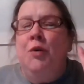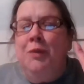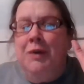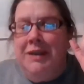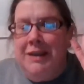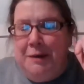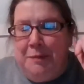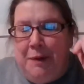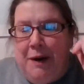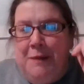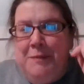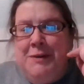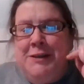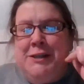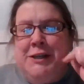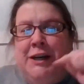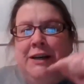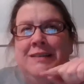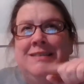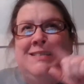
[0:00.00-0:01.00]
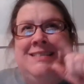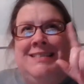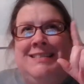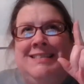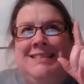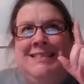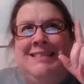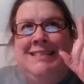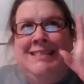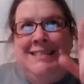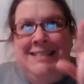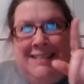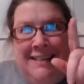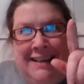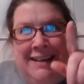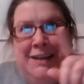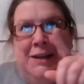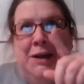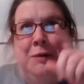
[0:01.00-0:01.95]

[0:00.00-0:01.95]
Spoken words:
Well, the department chair did